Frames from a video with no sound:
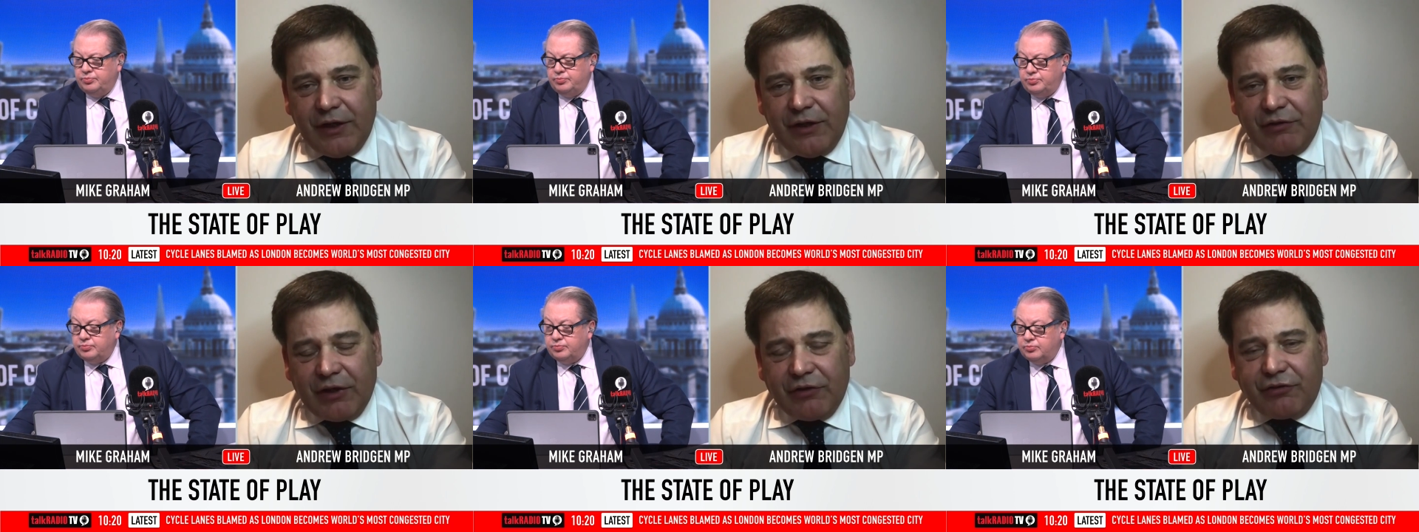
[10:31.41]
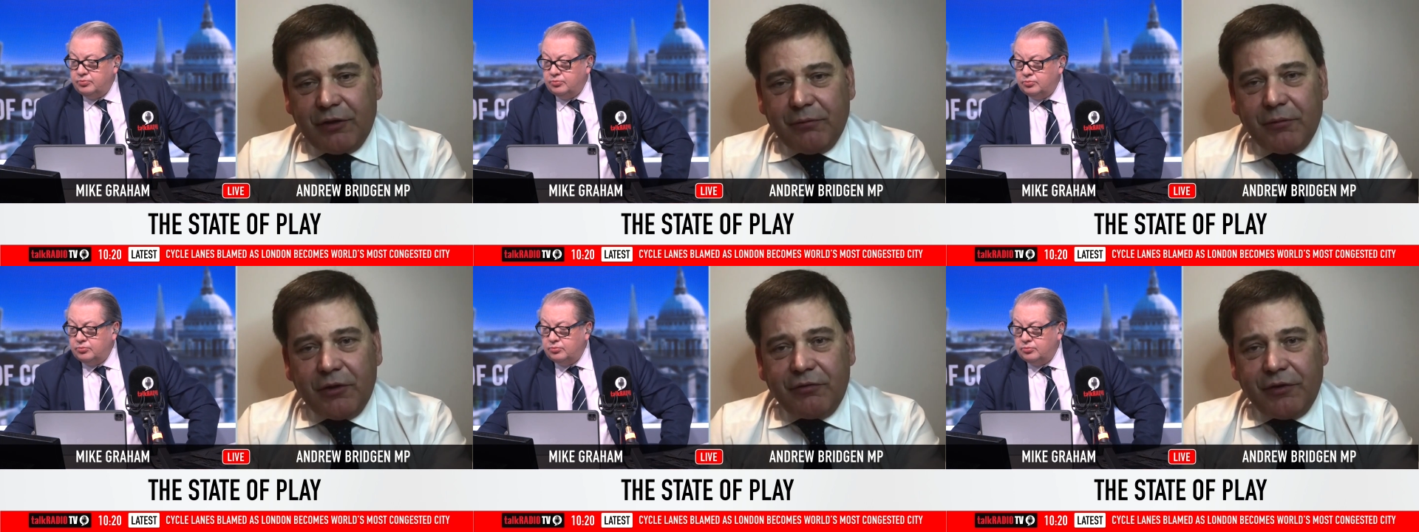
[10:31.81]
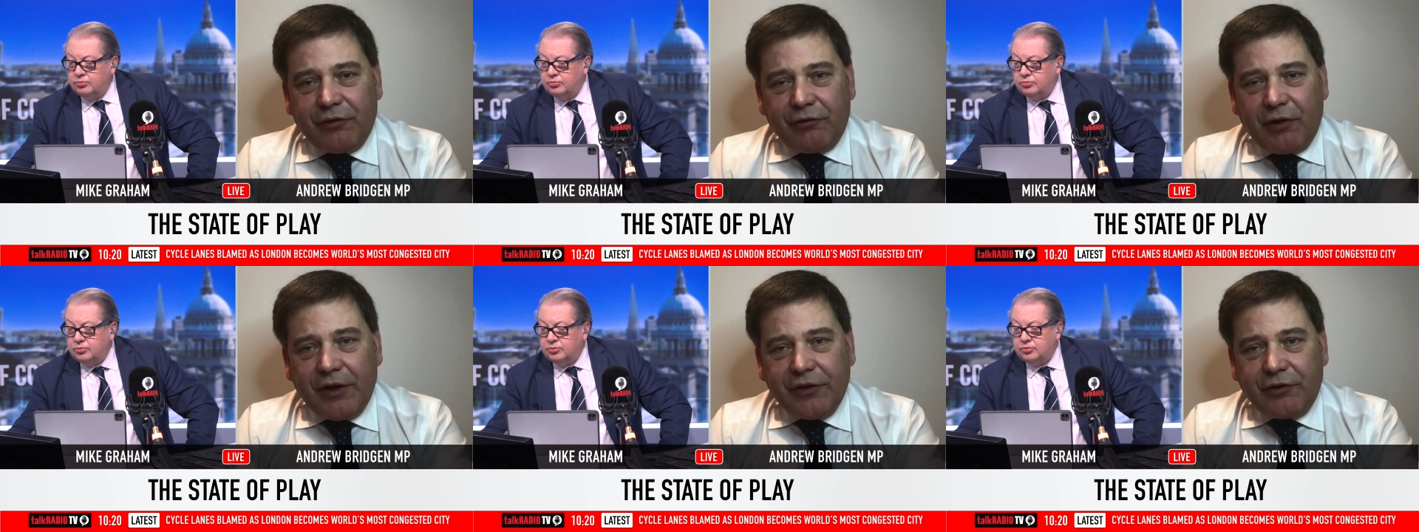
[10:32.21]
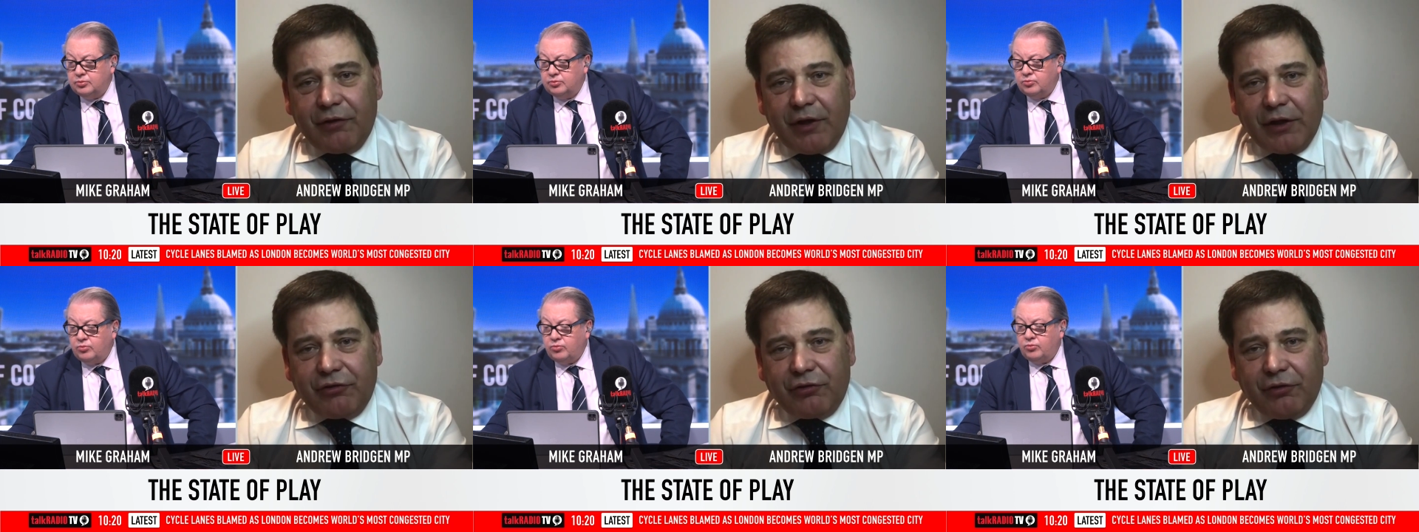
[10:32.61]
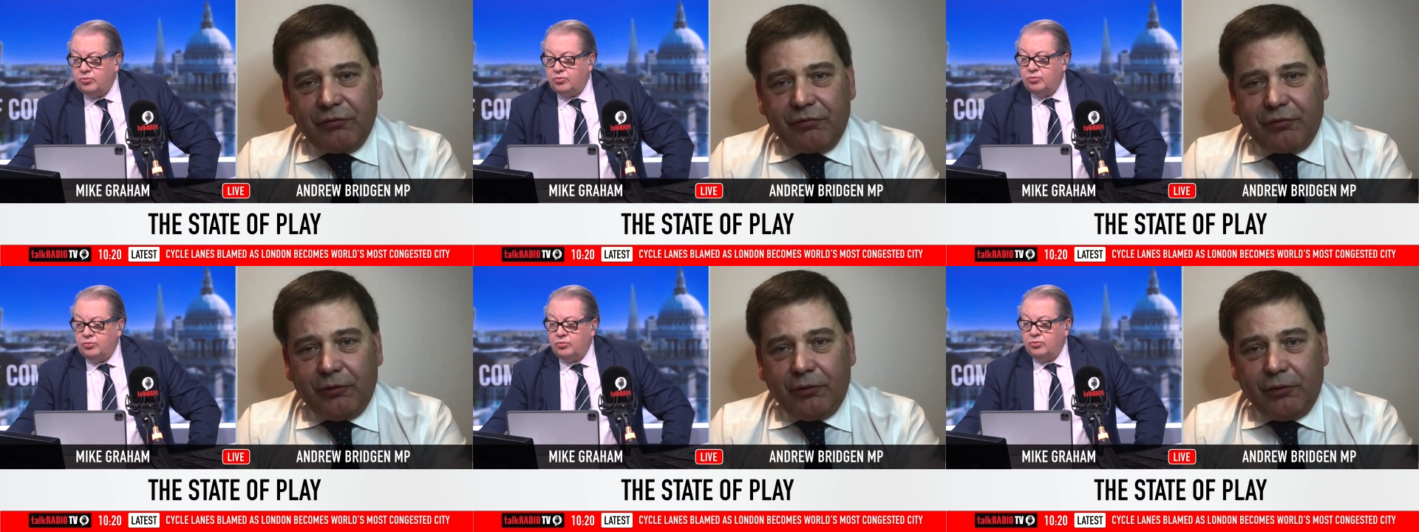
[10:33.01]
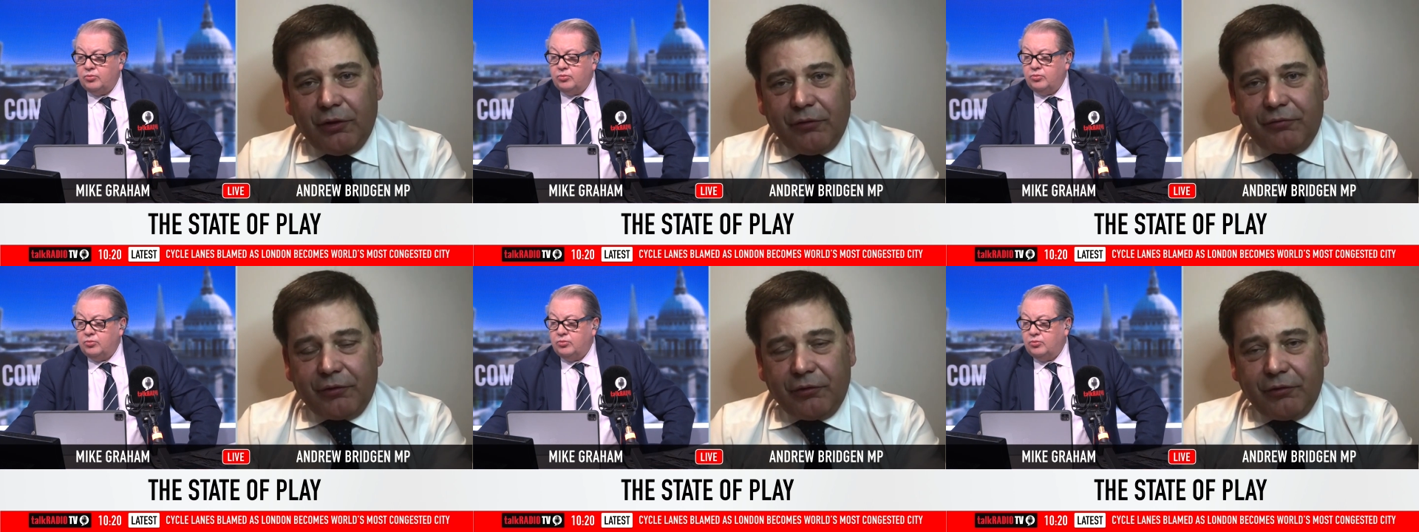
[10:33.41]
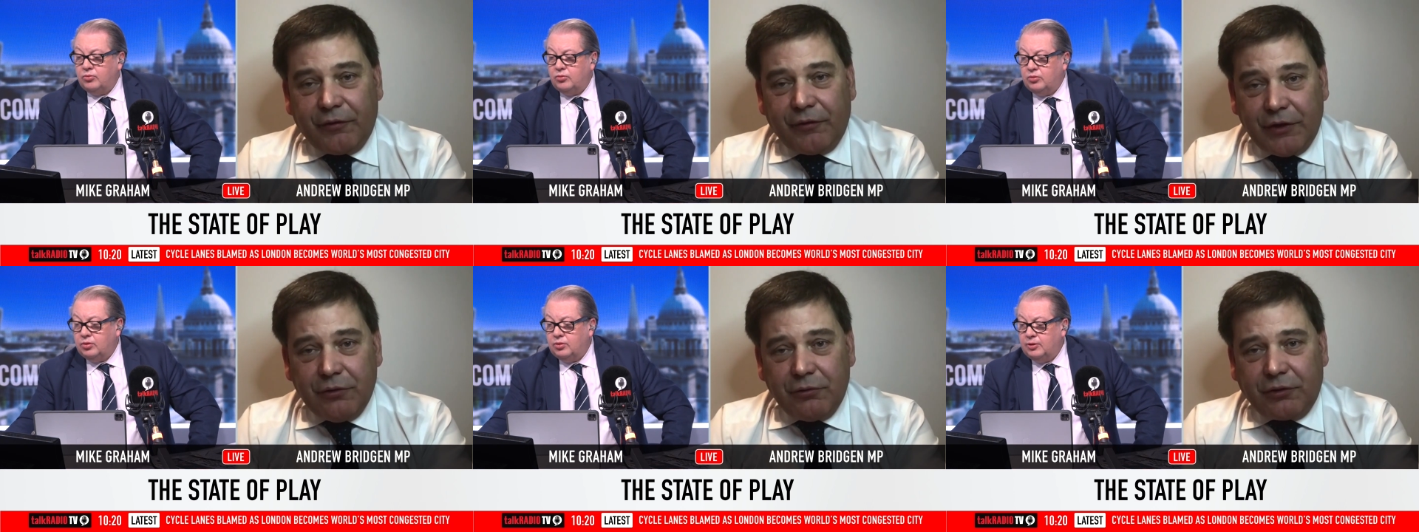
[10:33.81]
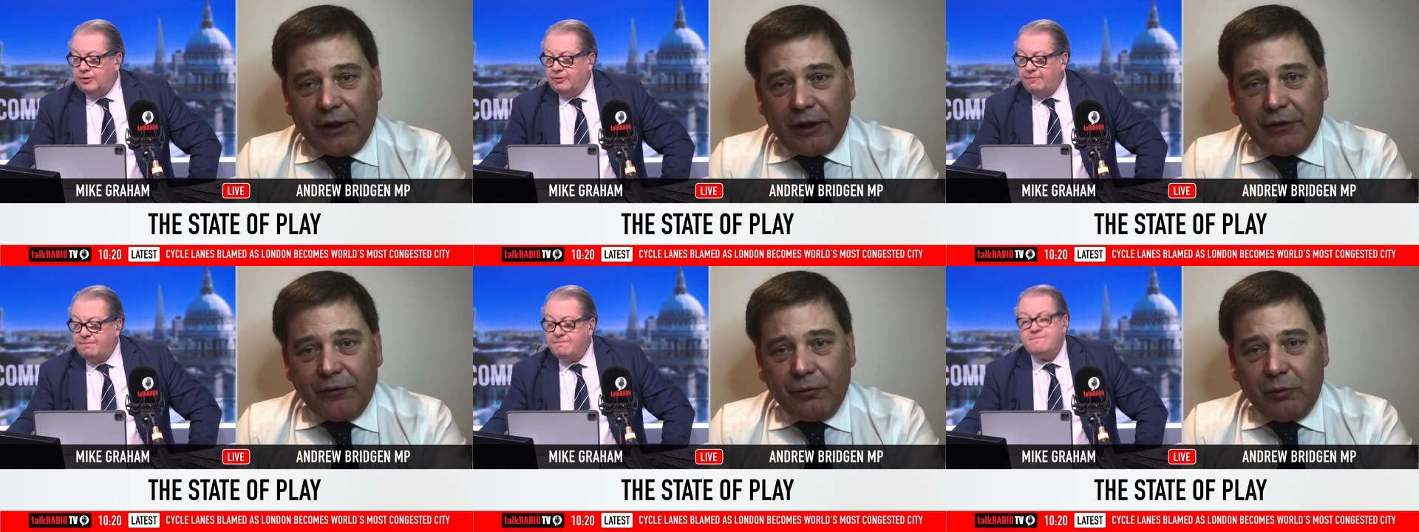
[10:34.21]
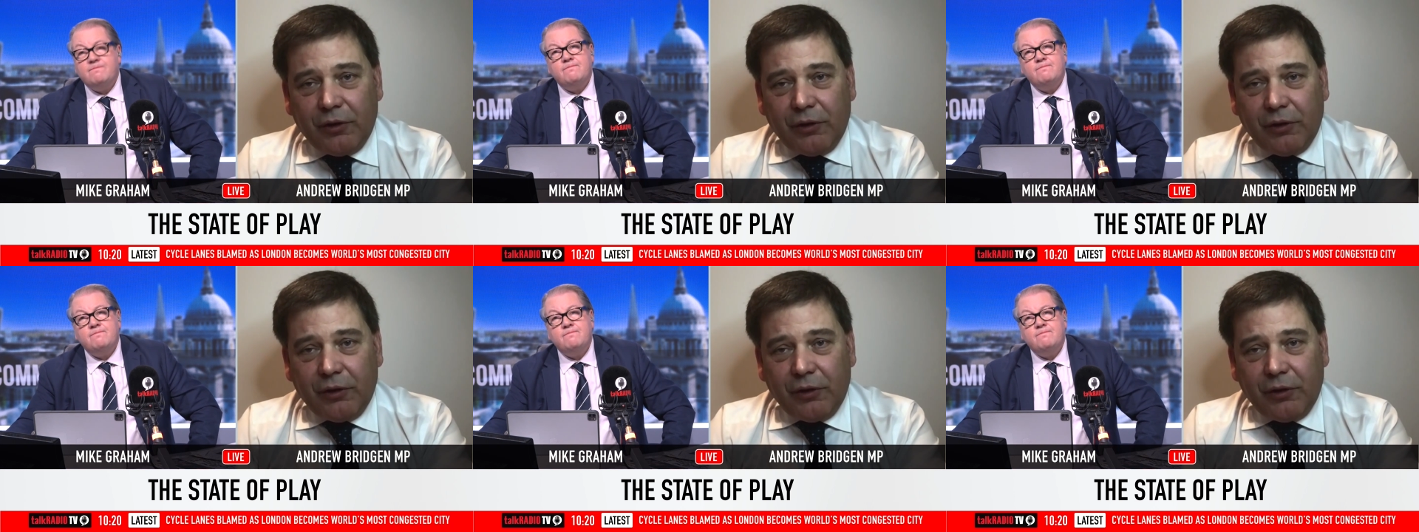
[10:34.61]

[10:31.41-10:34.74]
Speaker 1: is actually a move in the right direction for, for the U K and the